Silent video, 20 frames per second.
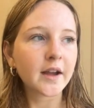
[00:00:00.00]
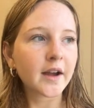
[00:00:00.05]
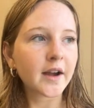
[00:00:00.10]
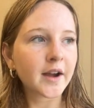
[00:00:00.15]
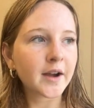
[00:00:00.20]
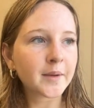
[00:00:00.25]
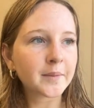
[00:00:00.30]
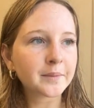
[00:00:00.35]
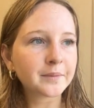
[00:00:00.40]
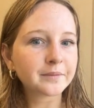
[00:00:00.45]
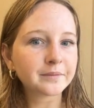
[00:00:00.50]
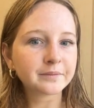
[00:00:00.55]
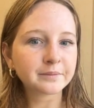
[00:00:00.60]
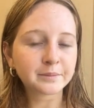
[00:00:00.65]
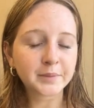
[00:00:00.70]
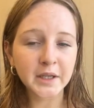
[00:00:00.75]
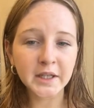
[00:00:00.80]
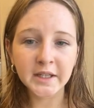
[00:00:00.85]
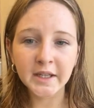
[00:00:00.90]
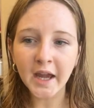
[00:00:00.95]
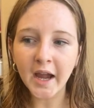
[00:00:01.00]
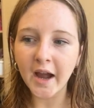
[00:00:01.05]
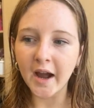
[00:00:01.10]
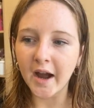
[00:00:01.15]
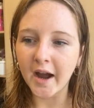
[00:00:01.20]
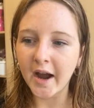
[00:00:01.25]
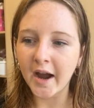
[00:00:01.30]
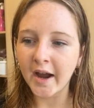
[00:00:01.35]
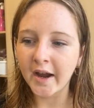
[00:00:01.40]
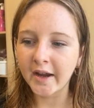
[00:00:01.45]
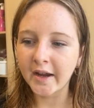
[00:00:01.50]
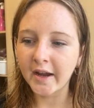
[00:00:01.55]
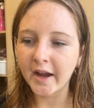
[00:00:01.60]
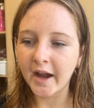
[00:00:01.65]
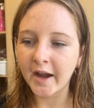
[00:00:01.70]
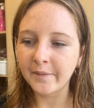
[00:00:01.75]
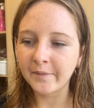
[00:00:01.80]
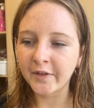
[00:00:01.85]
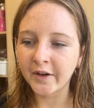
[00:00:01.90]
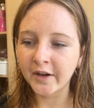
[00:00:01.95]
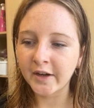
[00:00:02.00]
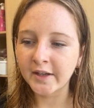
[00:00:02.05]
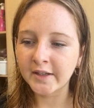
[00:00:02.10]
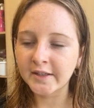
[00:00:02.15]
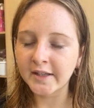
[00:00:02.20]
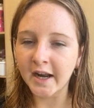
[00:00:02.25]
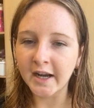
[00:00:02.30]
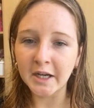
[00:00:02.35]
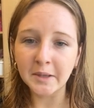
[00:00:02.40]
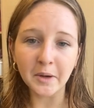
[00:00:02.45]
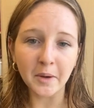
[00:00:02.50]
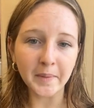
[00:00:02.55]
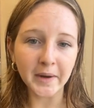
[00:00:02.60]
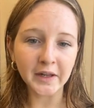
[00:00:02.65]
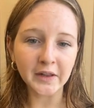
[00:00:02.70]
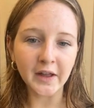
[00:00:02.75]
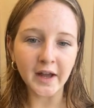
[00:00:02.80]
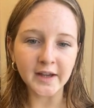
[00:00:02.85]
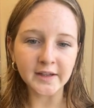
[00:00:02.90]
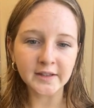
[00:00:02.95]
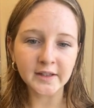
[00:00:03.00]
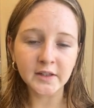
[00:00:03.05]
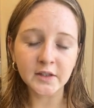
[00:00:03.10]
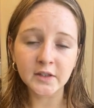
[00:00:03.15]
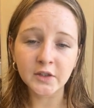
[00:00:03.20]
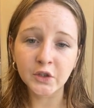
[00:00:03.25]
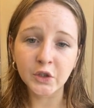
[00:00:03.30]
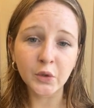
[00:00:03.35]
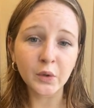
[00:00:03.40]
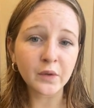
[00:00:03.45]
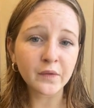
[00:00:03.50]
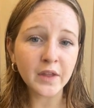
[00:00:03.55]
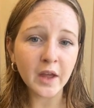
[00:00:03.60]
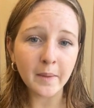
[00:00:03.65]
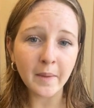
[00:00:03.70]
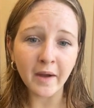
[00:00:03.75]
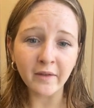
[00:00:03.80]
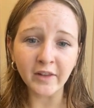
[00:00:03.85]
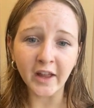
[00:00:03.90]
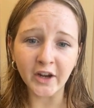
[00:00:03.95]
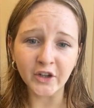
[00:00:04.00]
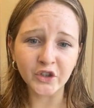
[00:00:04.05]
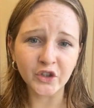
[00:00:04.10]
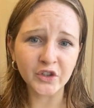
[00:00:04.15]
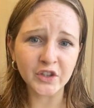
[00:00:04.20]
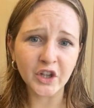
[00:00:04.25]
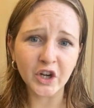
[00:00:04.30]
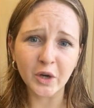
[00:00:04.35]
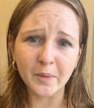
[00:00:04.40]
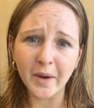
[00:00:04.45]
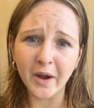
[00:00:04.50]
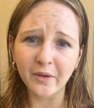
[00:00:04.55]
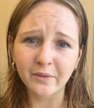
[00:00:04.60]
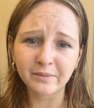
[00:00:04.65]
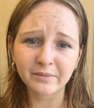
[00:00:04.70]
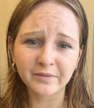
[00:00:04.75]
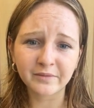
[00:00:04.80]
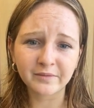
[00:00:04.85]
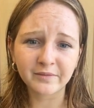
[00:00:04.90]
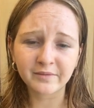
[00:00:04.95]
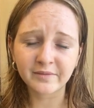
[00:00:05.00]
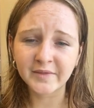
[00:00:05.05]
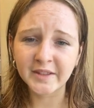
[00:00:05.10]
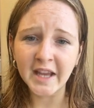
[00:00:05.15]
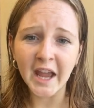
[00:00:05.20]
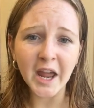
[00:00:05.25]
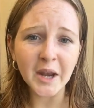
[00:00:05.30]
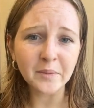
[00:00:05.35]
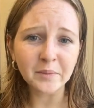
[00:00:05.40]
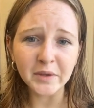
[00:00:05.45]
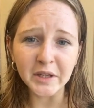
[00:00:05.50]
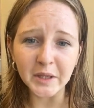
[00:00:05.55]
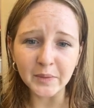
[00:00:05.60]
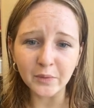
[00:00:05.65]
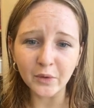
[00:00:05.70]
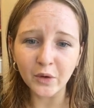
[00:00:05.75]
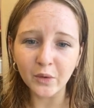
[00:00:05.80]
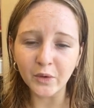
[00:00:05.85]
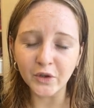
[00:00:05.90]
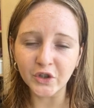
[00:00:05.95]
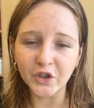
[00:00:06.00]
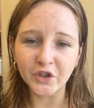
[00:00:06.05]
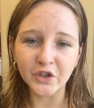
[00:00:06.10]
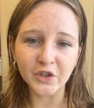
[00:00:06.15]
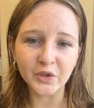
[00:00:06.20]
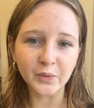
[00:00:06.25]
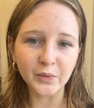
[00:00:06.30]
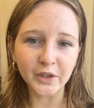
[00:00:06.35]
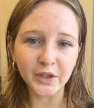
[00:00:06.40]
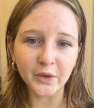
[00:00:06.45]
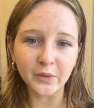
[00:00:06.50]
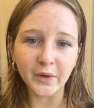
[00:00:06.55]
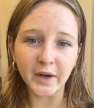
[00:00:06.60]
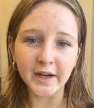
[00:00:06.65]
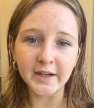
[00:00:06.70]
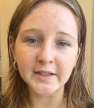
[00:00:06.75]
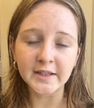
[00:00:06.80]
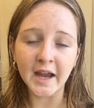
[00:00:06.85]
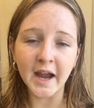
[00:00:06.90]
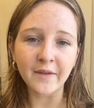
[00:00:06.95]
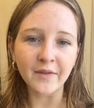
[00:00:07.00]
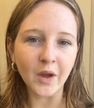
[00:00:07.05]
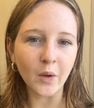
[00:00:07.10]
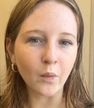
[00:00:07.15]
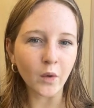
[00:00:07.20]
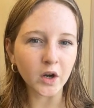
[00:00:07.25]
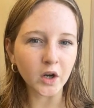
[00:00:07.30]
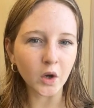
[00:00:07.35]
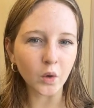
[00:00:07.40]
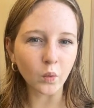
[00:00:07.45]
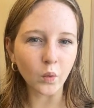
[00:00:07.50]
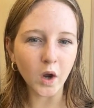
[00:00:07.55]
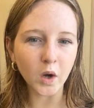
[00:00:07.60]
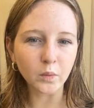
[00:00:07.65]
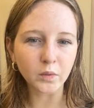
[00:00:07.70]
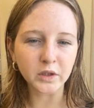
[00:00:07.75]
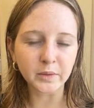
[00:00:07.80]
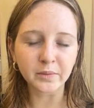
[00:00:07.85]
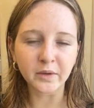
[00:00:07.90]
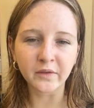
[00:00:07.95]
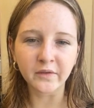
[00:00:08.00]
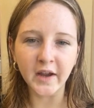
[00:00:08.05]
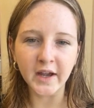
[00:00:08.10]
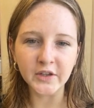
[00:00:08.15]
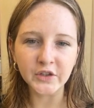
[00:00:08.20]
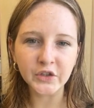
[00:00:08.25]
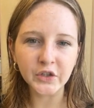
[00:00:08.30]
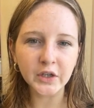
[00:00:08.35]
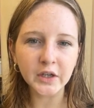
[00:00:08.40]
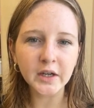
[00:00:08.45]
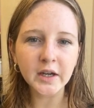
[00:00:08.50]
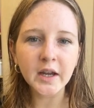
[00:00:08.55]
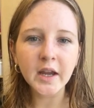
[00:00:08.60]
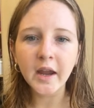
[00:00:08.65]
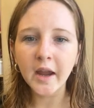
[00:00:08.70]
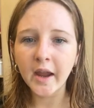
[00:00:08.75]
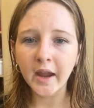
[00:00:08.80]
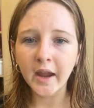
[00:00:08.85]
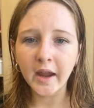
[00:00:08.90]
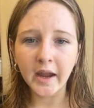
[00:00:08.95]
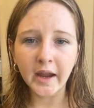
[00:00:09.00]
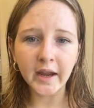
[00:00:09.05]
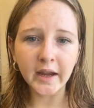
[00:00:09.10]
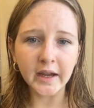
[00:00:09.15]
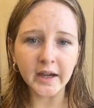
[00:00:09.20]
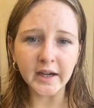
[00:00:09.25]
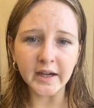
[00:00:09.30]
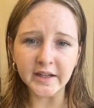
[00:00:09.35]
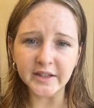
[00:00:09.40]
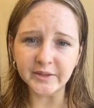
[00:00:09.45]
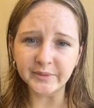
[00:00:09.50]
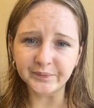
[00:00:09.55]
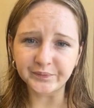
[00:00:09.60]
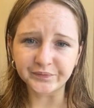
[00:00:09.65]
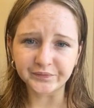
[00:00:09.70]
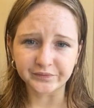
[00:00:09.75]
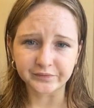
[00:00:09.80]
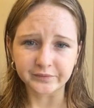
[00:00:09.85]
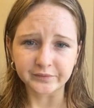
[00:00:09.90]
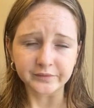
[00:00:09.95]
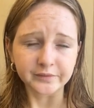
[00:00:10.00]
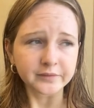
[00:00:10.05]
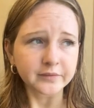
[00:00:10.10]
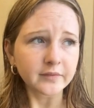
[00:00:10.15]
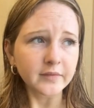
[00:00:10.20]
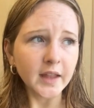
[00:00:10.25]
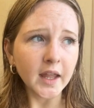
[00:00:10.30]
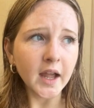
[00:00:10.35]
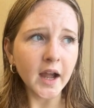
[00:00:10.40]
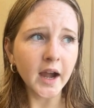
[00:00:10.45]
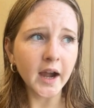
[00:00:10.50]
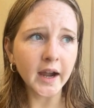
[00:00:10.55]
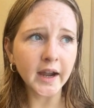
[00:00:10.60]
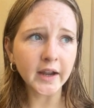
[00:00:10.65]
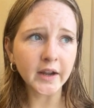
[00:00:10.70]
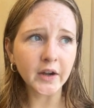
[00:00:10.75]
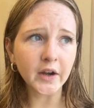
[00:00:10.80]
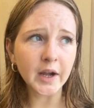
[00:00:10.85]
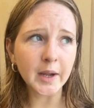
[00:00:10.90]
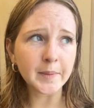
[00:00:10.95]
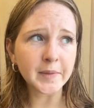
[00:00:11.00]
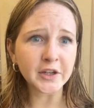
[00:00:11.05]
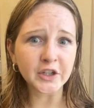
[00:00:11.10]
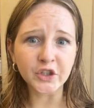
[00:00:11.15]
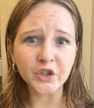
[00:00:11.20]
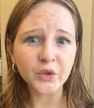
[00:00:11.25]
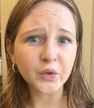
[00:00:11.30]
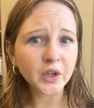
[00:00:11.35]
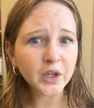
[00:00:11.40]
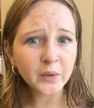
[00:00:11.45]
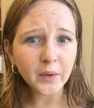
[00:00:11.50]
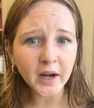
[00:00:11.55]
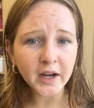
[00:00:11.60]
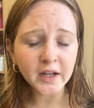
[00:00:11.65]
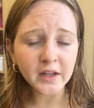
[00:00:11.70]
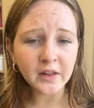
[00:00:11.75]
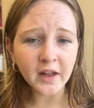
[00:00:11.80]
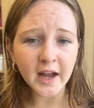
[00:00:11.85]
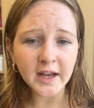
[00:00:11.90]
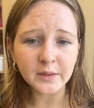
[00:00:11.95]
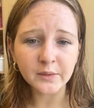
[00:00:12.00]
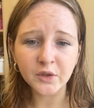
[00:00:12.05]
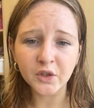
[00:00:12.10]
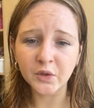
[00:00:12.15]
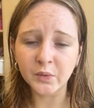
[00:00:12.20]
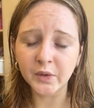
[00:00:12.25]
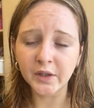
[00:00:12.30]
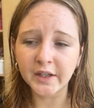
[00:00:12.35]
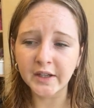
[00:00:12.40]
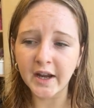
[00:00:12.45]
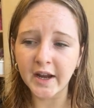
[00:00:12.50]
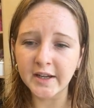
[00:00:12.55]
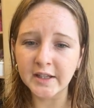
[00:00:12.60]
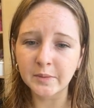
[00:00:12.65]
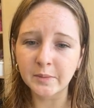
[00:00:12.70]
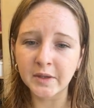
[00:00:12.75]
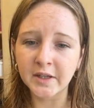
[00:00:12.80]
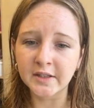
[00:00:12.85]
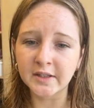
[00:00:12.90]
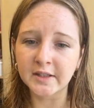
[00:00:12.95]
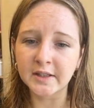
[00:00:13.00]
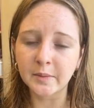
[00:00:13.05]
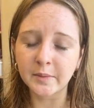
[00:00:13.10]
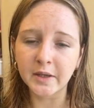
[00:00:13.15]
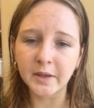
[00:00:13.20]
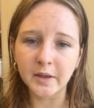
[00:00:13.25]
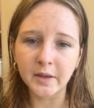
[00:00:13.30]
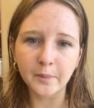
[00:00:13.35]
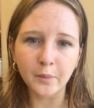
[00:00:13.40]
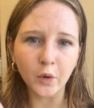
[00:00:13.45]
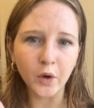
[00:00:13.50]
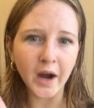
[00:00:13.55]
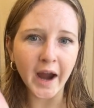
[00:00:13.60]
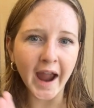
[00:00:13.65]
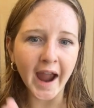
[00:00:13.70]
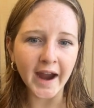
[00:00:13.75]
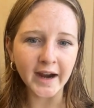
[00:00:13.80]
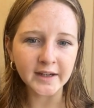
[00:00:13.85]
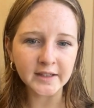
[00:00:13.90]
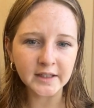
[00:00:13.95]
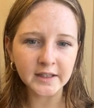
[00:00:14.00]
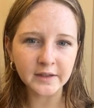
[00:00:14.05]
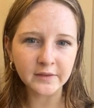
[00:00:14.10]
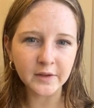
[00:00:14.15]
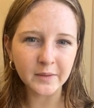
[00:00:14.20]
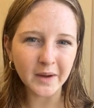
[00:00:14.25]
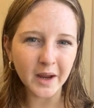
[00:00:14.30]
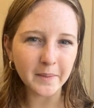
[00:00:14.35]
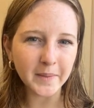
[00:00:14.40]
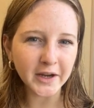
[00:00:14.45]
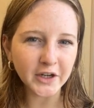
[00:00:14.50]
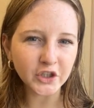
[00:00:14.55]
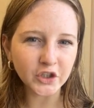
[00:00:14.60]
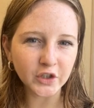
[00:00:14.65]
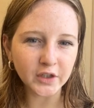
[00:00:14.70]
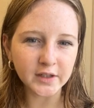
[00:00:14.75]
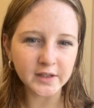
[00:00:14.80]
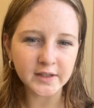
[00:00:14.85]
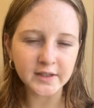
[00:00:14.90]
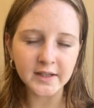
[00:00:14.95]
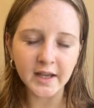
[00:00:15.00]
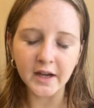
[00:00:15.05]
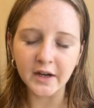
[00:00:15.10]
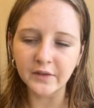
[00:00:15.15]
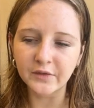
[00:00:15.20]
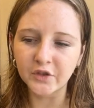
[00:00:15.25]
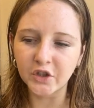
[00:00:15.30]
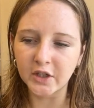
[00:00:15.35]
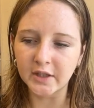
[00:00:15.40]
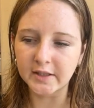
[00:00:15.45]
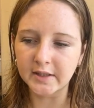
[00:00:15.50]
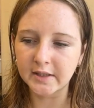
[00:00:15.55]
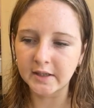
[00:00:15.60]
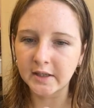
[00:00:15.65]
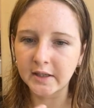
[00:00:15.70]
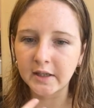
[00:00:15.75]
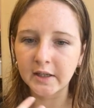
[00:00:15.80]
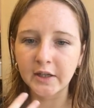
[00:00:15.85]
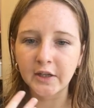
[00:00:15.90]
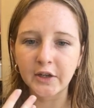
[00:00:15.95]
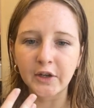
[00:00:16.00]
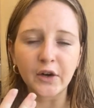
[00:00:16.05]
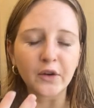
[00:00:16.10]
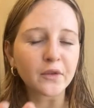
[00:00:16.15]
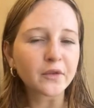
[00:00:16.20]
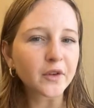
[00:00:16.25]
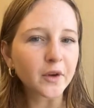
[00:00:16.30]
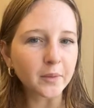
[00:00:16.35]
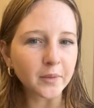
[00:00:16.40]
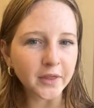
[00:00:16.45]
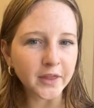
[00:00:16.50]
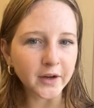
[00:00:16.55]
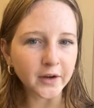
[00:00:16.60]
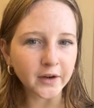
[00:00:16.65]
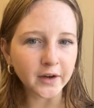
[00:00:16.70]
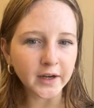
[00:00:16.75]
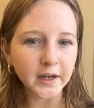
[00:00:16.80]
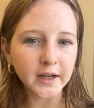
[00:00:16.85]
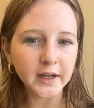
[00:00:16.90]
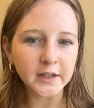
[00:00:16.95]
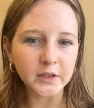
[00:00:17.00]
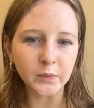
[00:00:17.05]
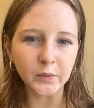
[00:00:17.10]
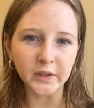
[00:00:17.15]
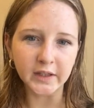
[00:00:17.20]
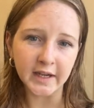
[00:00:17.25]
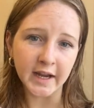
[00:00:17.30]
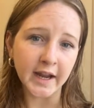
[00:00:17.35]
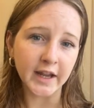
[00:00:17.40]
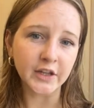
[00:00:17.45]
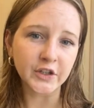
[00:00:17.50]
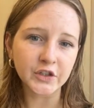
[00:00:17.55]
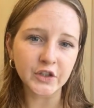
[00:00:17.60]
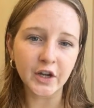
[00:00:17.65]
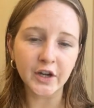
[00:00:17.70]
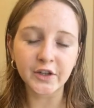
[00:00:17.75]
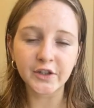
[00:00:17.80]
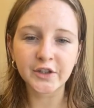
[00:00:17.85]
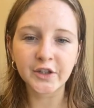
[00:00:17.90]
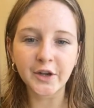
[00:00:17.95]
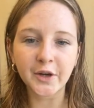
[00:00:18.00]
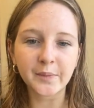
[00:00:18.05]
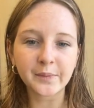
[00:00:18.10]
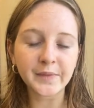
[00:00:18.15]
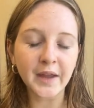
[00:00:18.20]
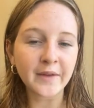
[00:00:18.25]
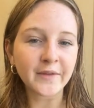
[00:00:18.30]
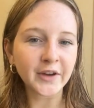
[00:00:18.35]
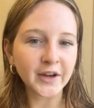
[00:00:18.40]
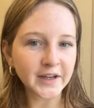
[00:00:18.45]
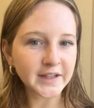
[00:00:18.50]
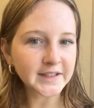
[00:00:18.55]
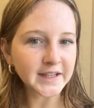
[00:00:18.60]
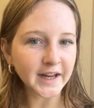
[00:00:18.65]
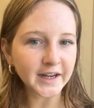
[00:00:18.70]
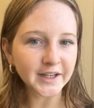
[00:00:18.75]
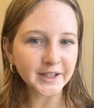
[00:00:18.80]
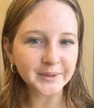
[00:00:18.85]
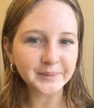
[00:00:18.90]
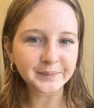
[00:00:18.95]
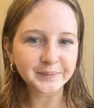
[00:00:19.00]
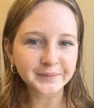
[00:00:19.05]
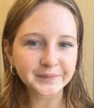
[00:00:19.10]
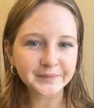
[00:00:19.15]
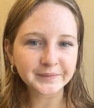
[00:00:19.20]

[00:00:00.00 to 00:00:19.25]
I'm very excited about my classes. 2 of them have lectures that are about 10 people, which is just really great to have that one-on-one with the professor. And I am in a screenwriting class, which is really nice because it's a bit more active in my major instead of just, film theory. It's really hands-on, so I'm very excited.